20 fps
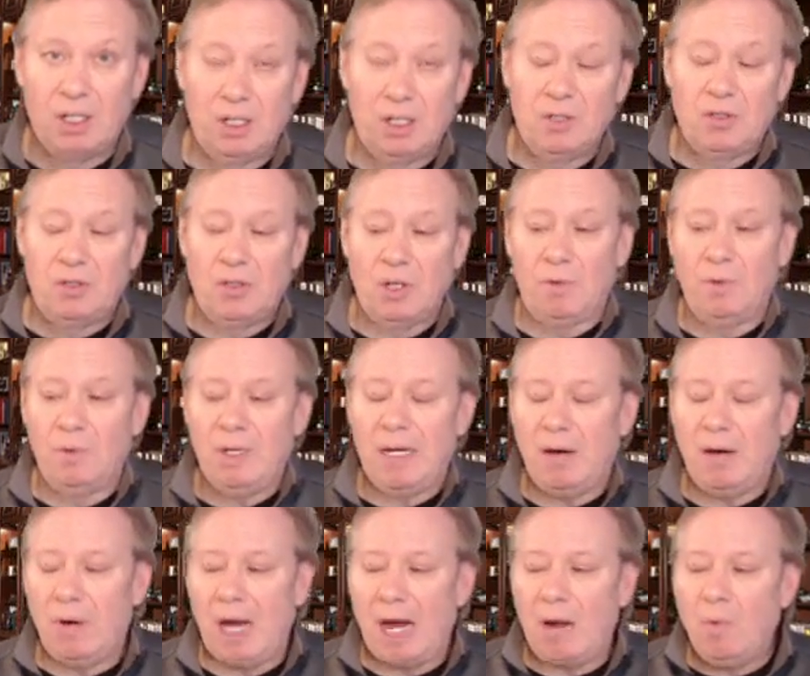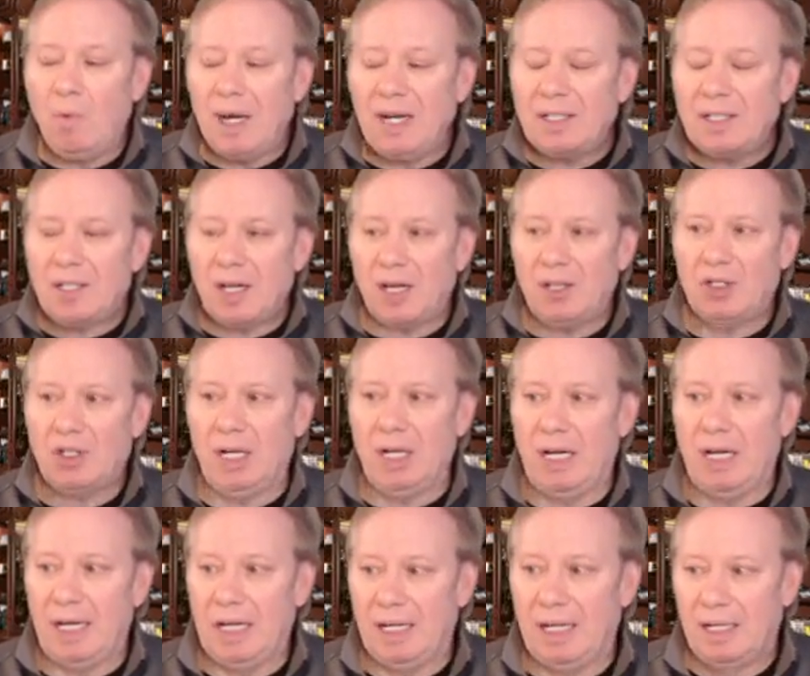So now I want to touch
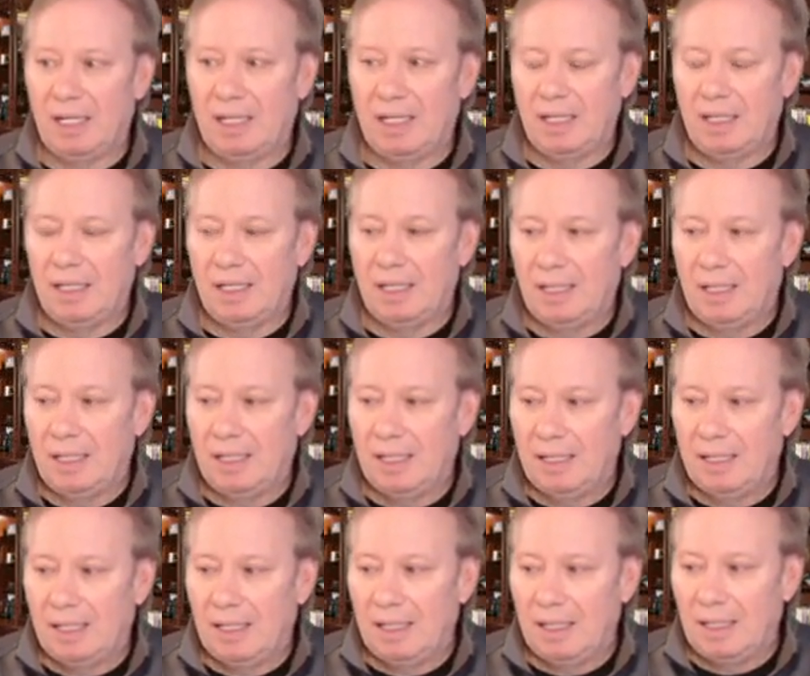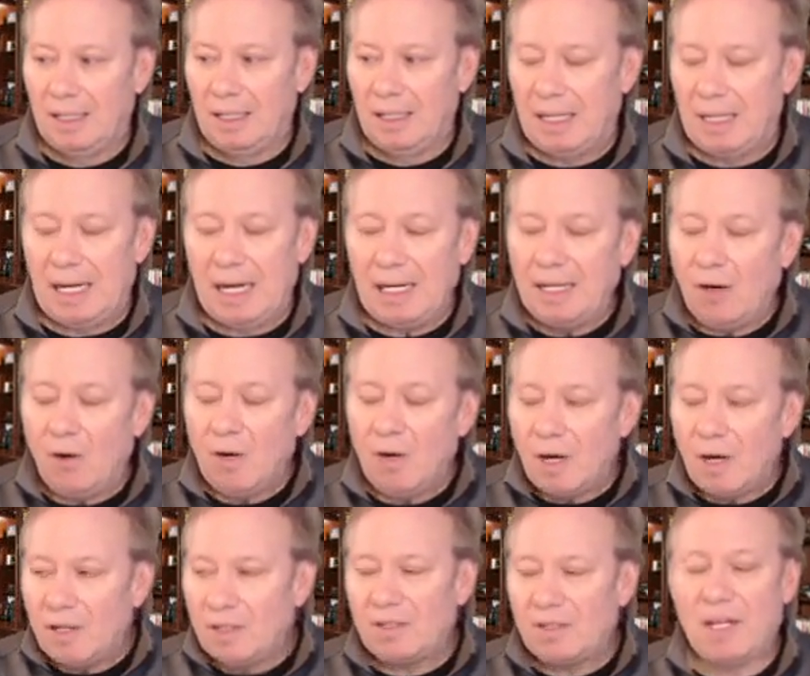on. I don't
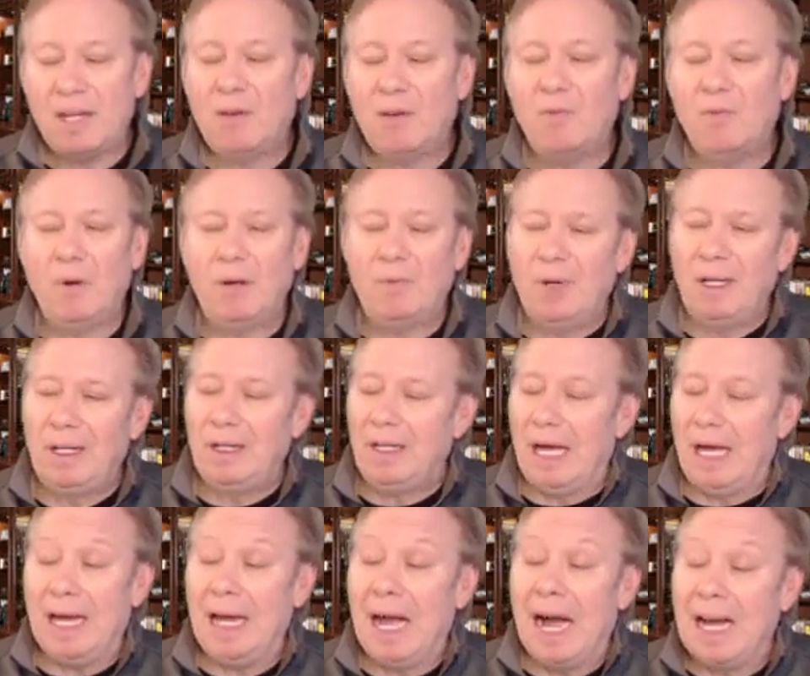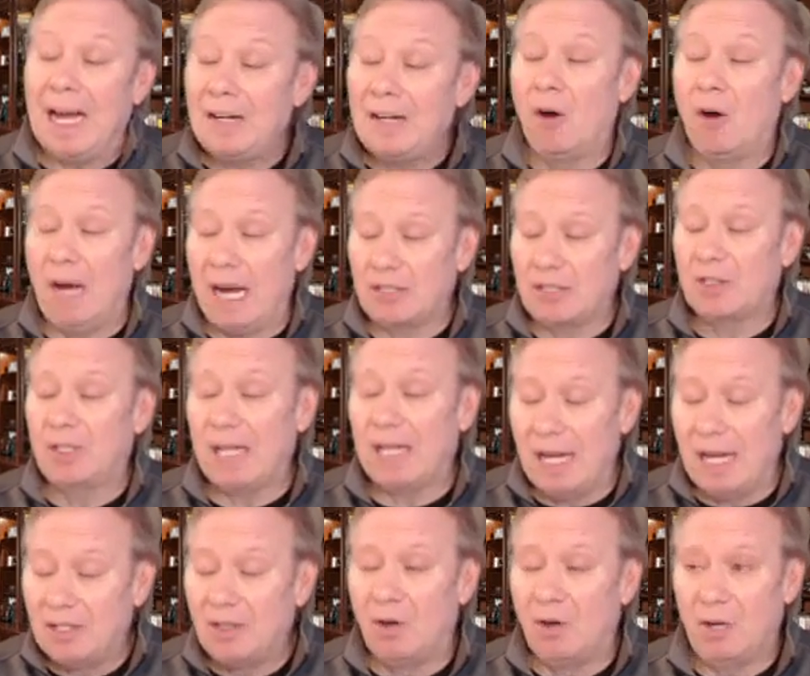understand. Well, I don't
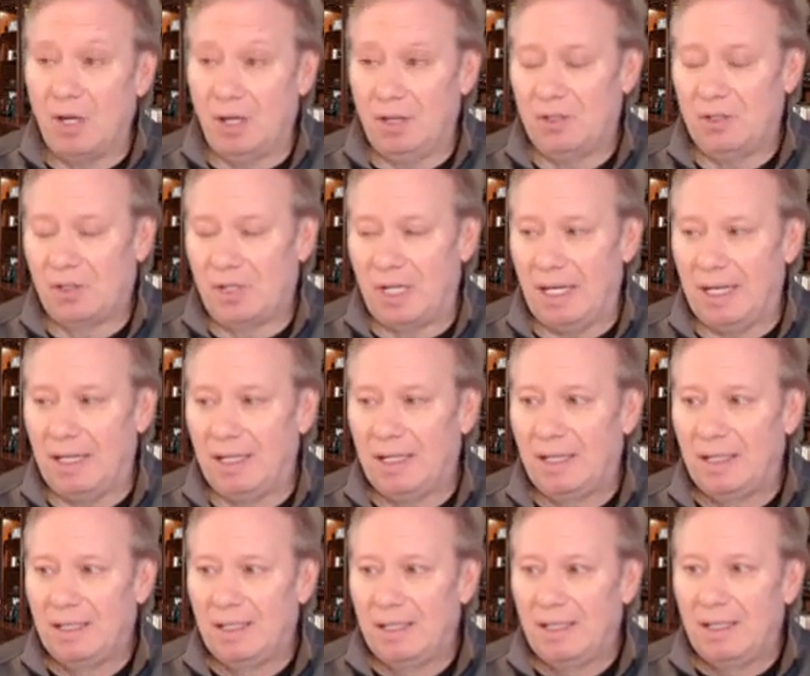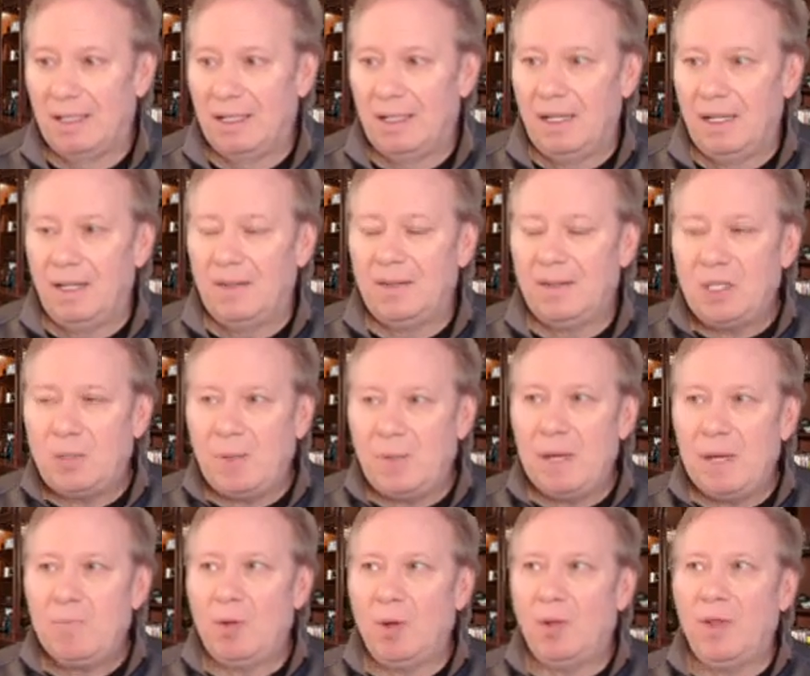understand these
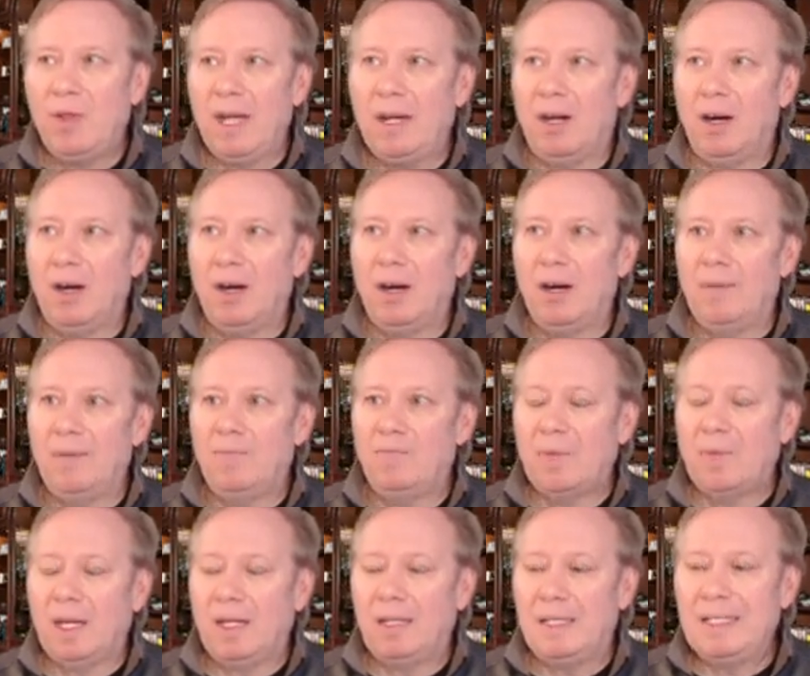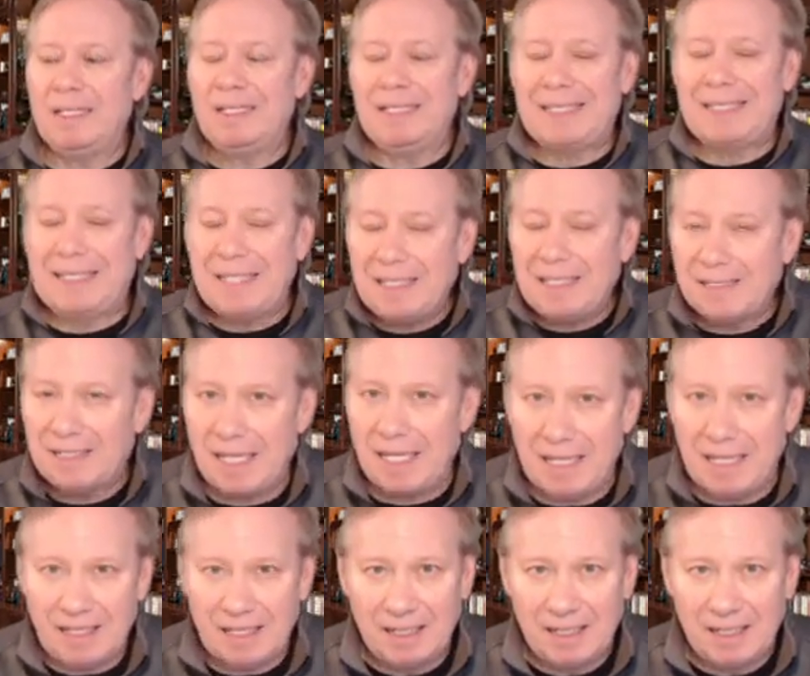people that are insistent